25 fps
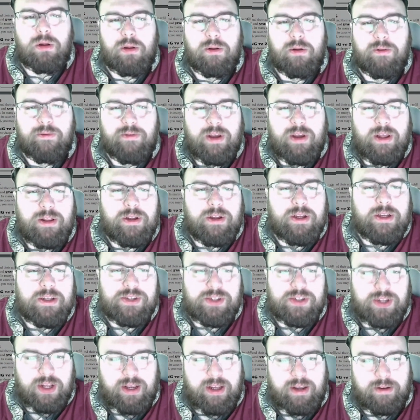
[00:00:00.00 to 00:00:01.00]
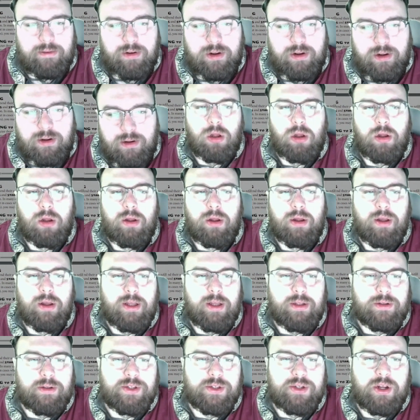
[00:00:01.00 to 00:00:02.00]
Failing a save.
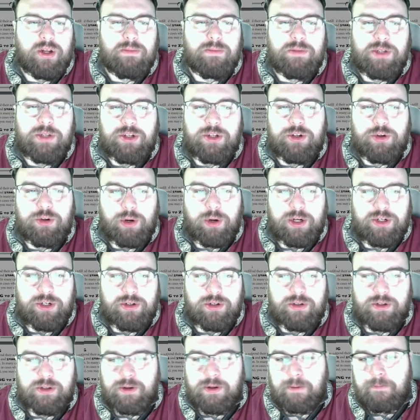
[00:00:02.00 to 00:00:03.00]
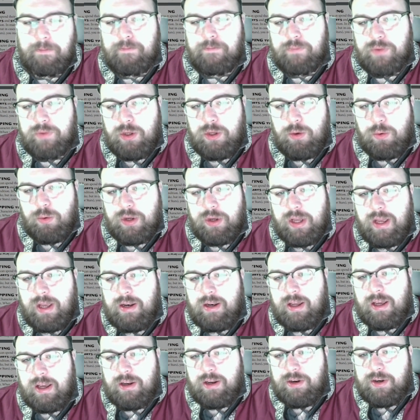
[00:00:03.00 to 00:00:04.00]
In some situations, you will
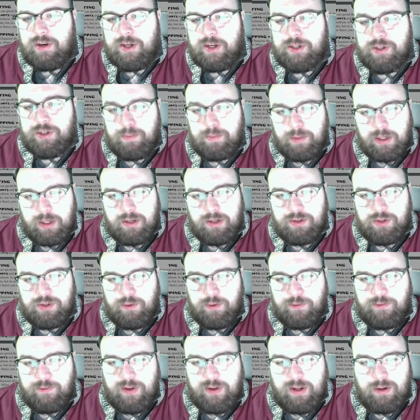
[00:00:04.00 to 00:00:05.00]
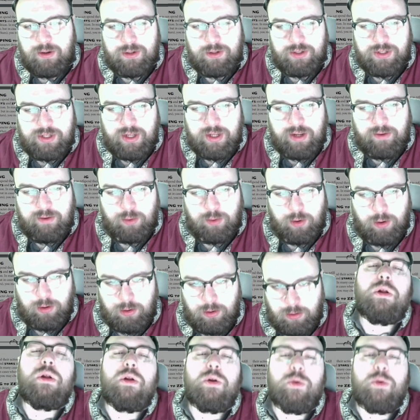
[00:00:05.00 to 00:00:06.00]
gain a condition because you failed a save roll.
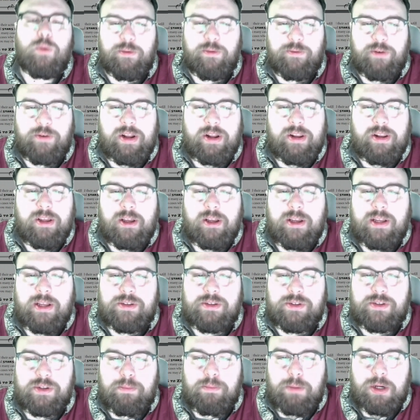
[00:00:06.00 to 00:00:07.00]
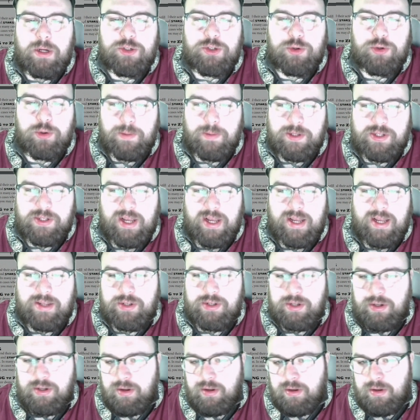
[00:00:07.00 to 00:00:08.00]
When fighting against the mushroom
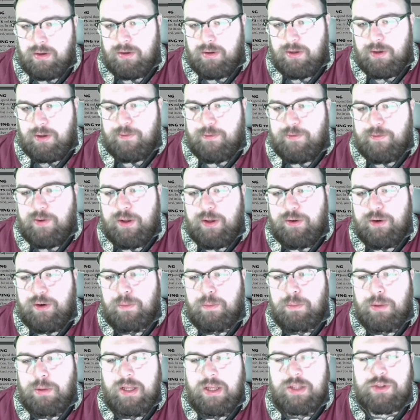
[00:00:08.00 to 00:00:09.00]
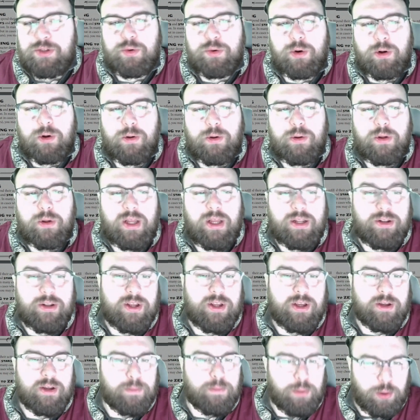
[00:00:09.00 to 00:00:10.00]
assassin, you fail your blades roll and
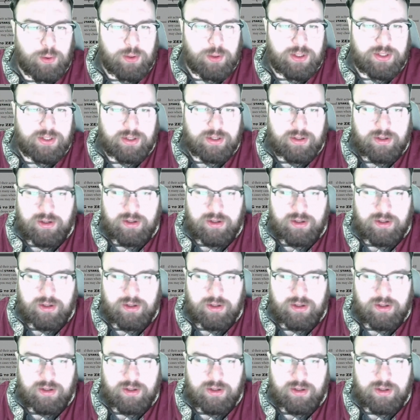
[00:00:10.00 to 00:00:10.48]
take poison.